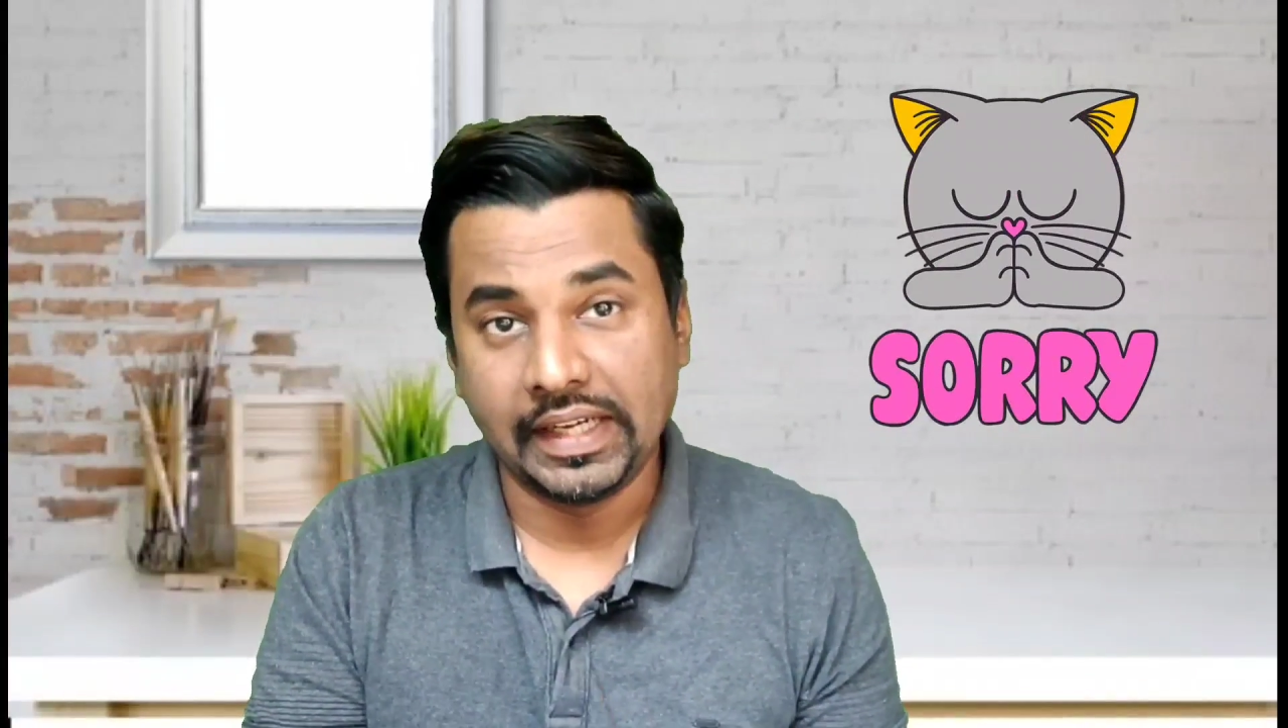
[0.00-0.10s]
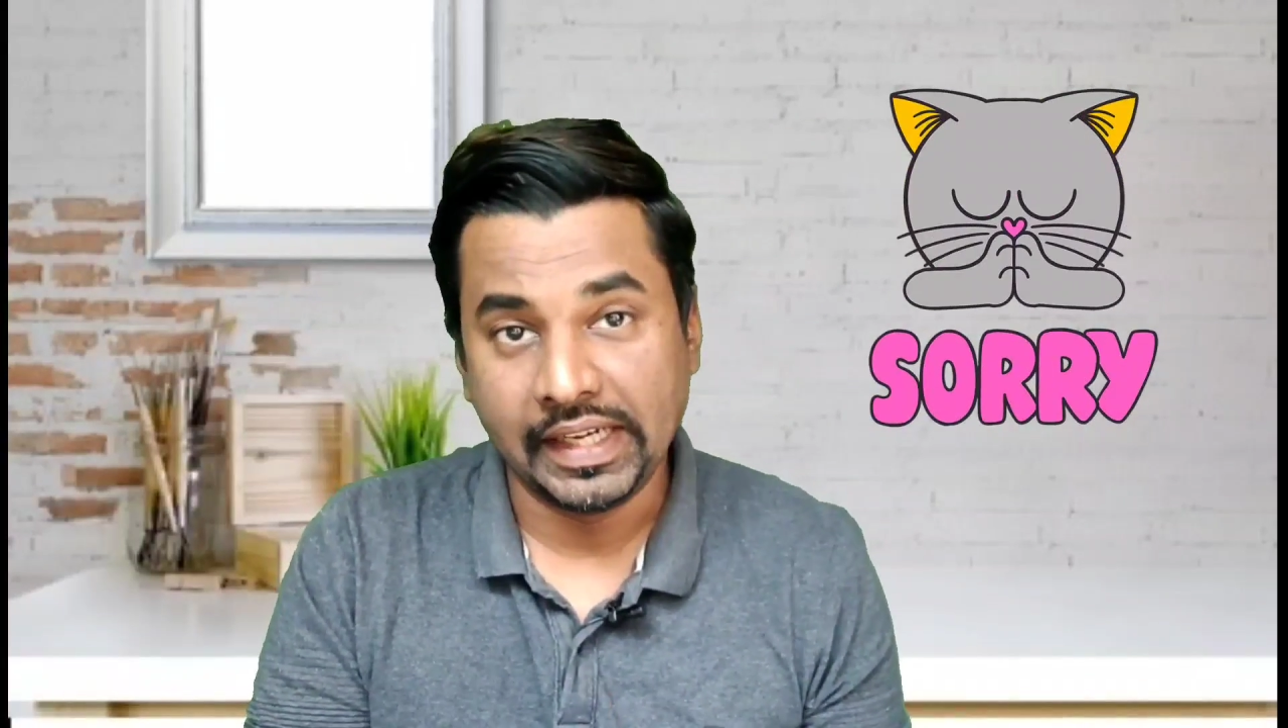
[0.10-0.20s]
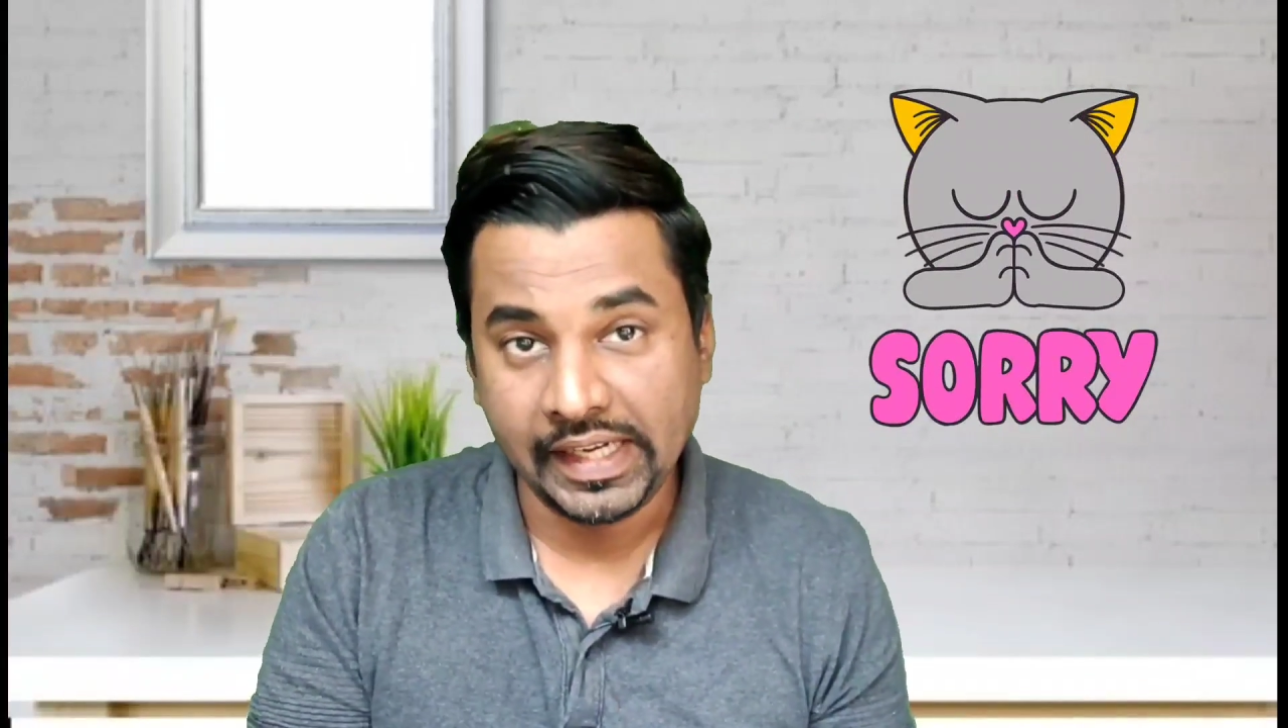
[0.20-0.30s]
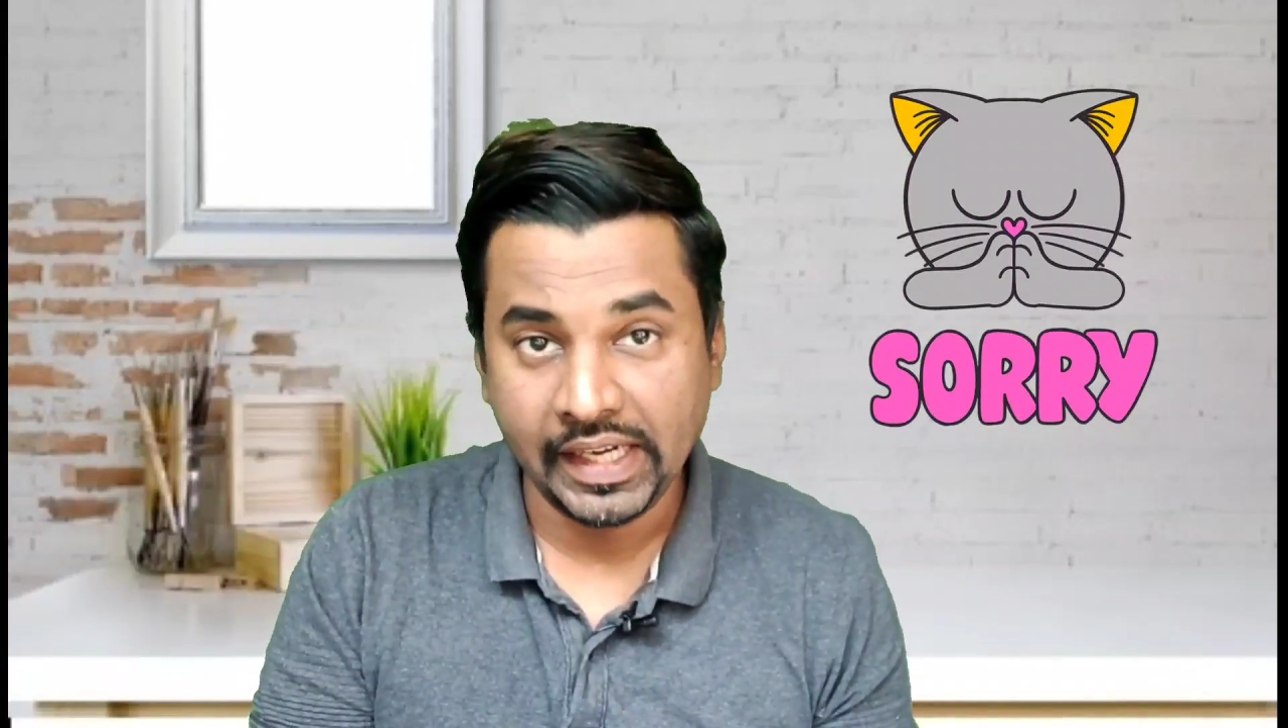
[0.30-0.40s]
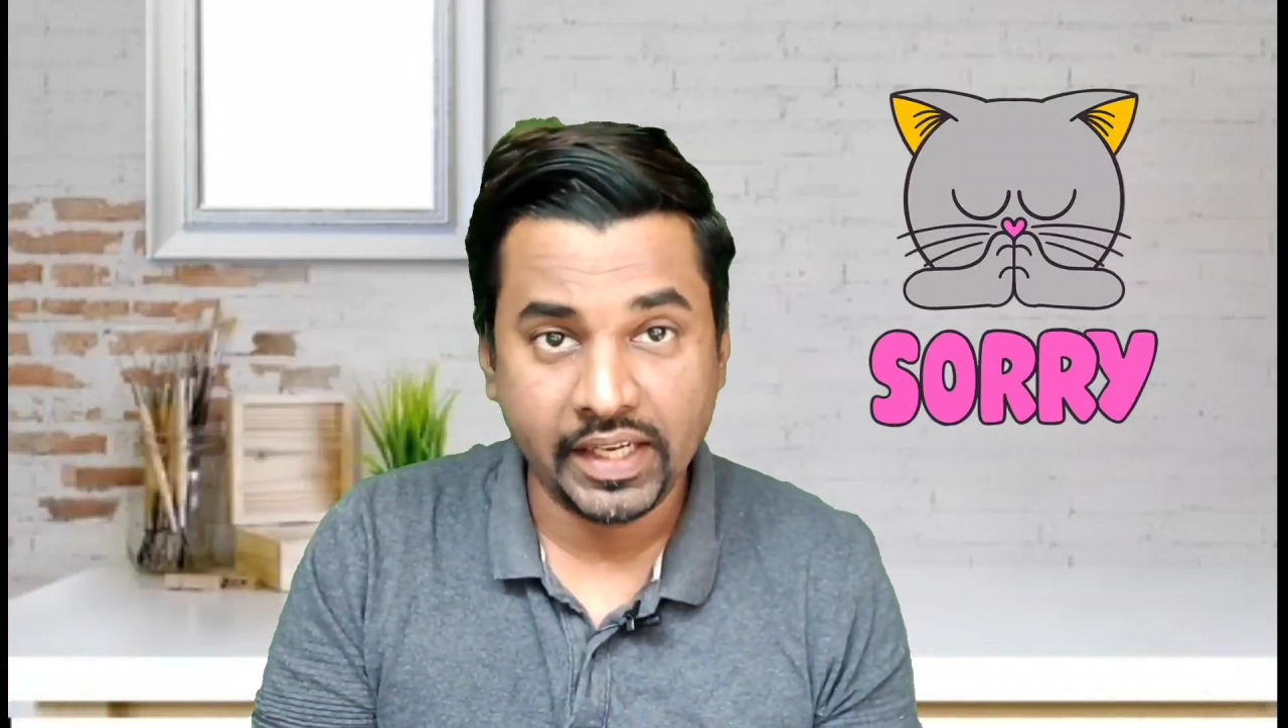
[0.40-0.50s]

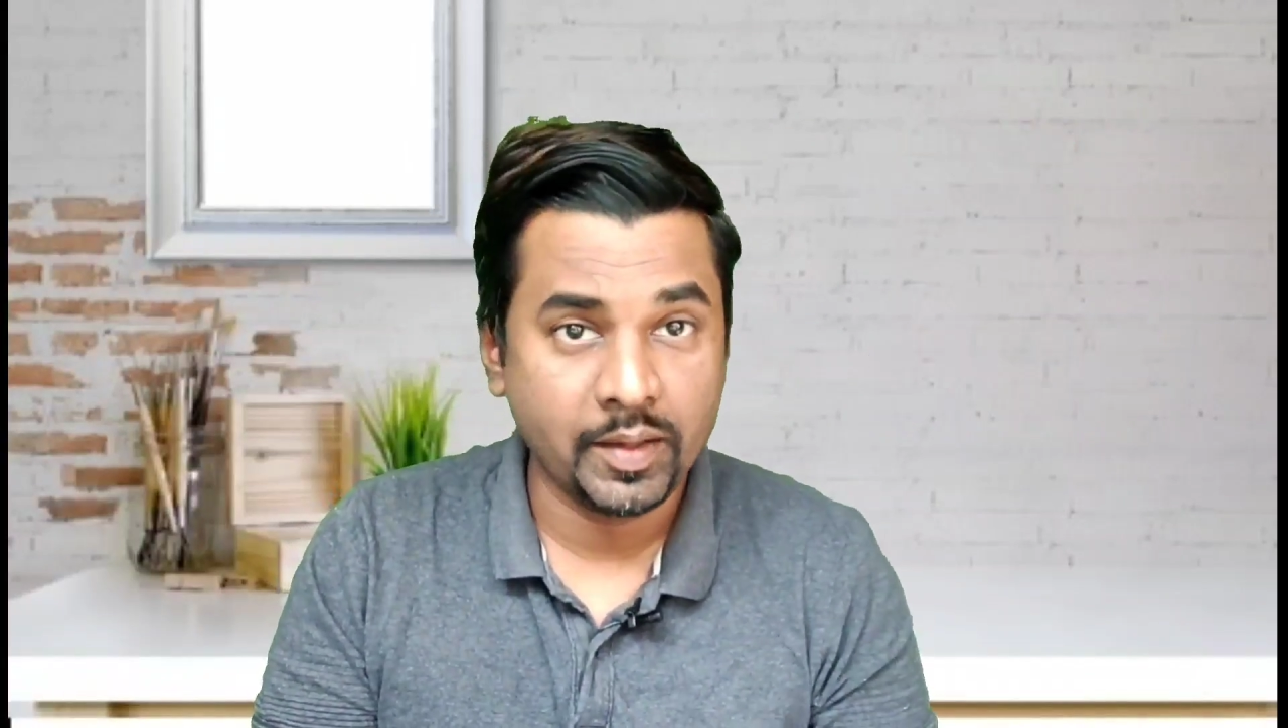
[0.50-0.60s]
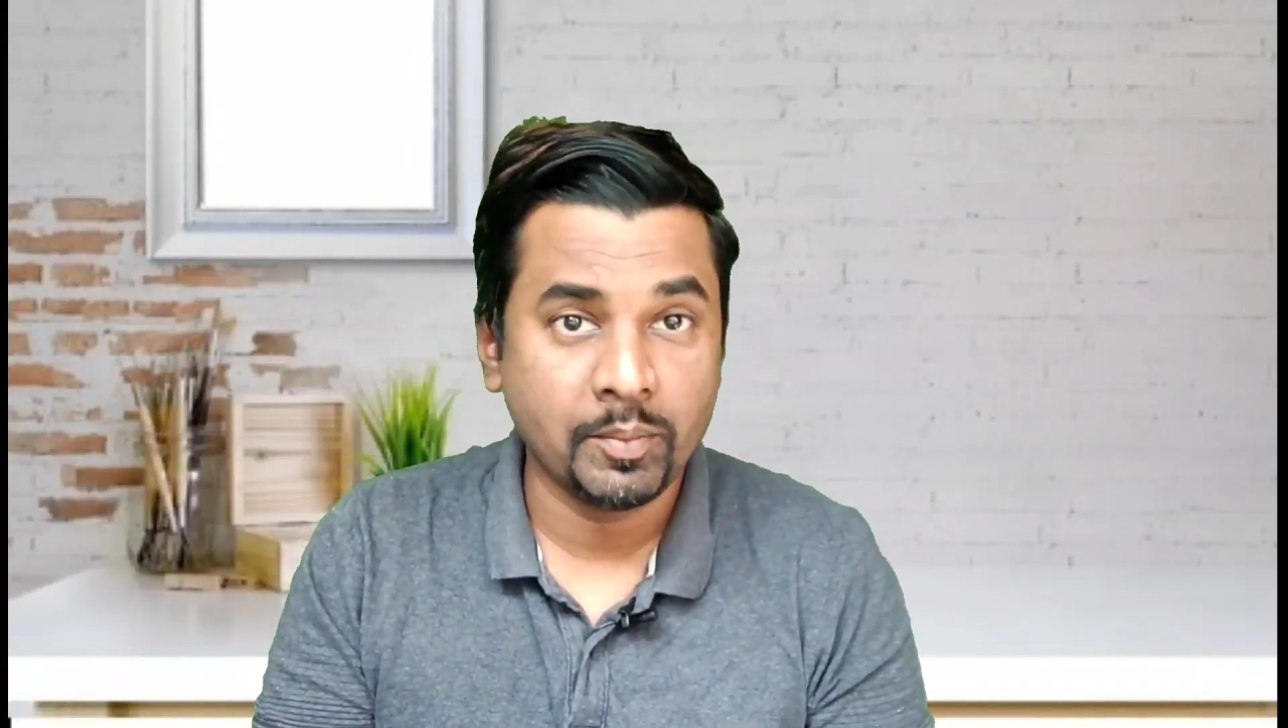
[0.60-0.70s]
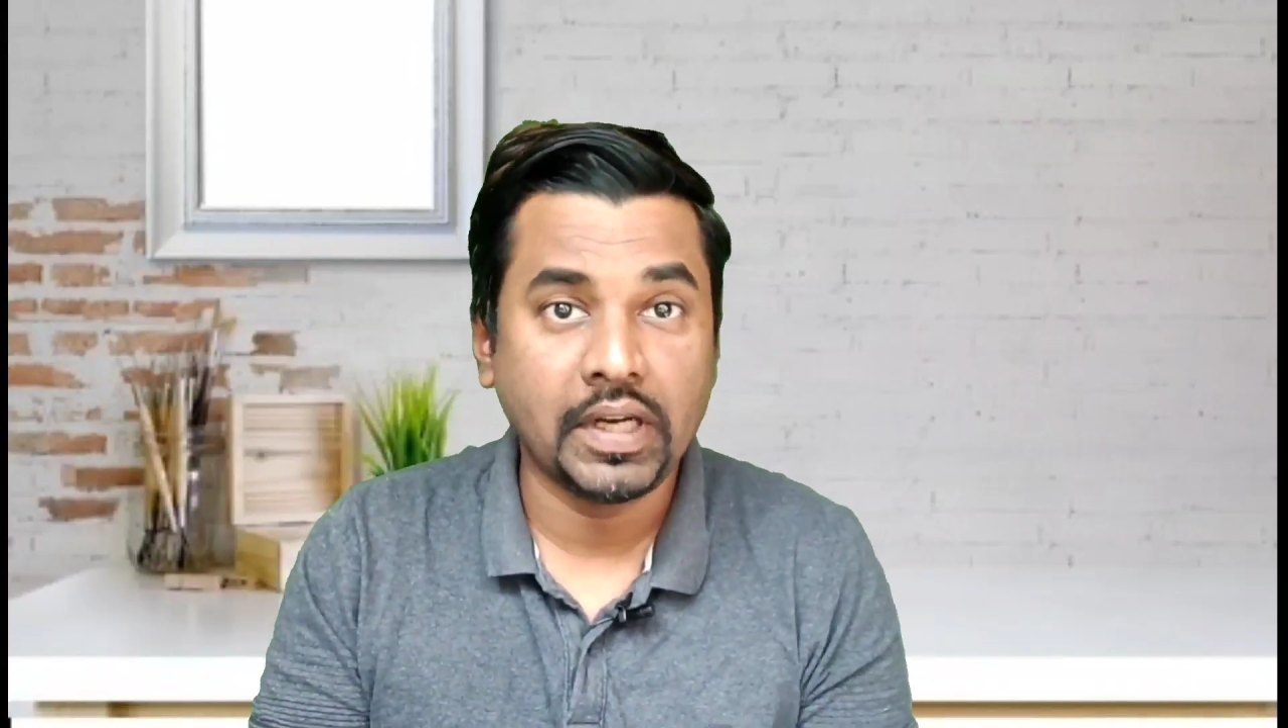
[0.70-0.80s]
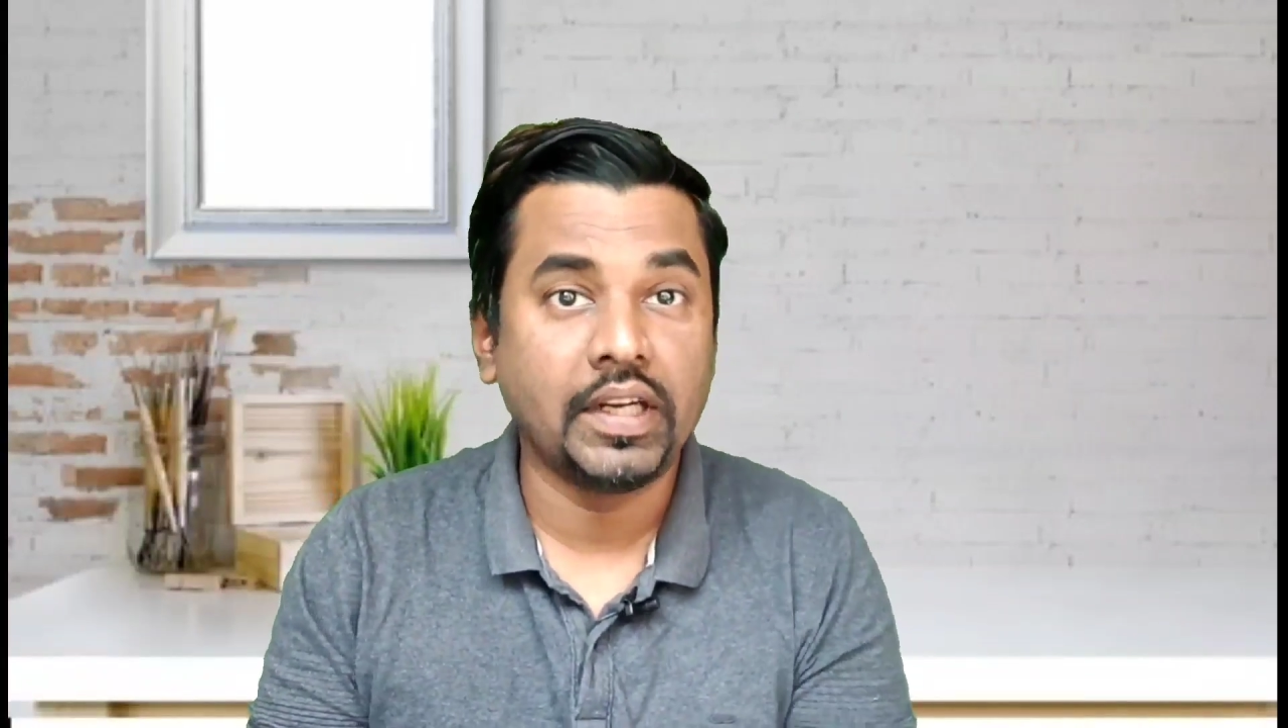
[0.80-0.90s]
late,